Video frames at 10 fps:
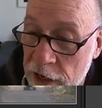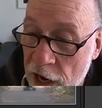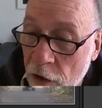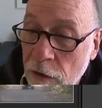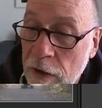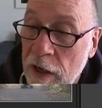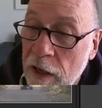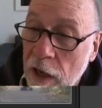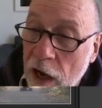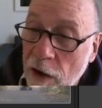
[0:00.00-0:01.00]
now,
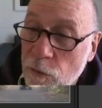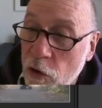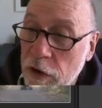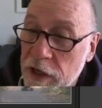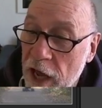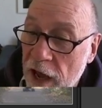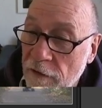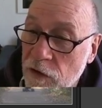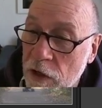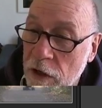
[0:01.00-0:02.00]
I'm going to have to